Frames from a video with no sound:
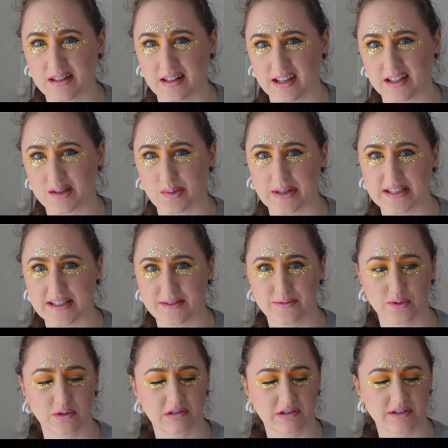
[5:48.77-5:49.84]
like
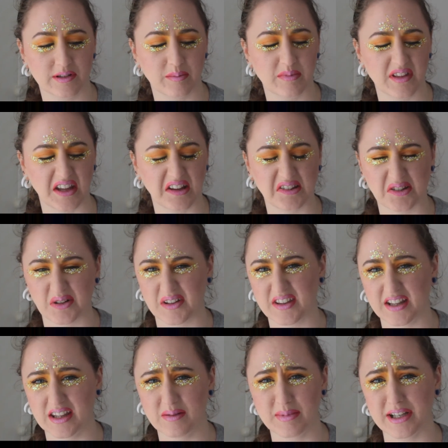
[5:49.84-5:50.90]
24 or something, so I
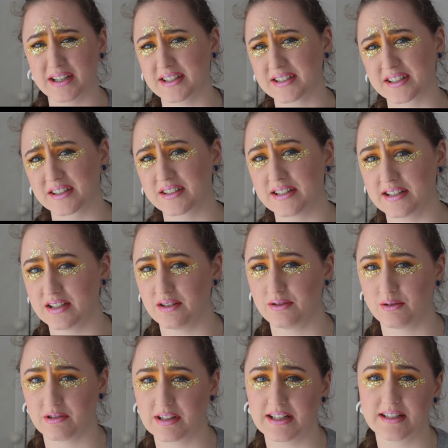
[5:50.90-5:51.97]
think they're being
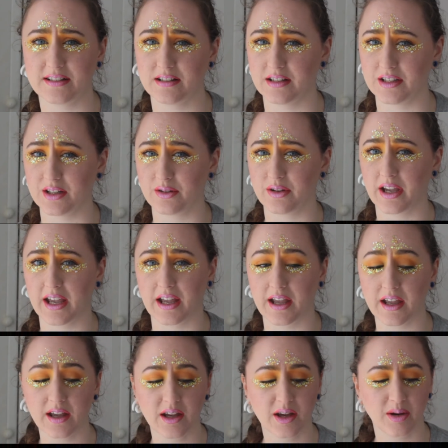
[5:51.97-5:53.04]
discontinued, or at least in the
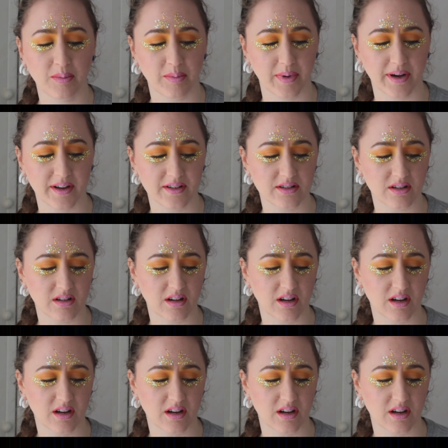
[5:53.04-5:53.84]
UK. But